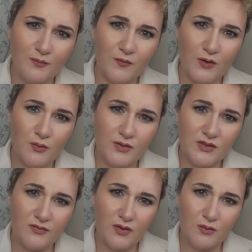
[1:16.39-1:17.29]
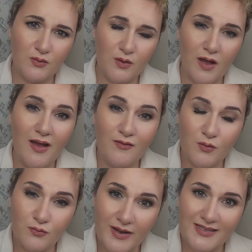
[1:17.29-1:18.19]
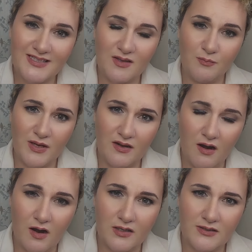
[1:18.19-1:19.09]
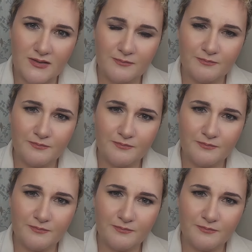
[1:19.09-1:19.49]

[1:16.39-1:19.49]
for those of you who have already been hurt,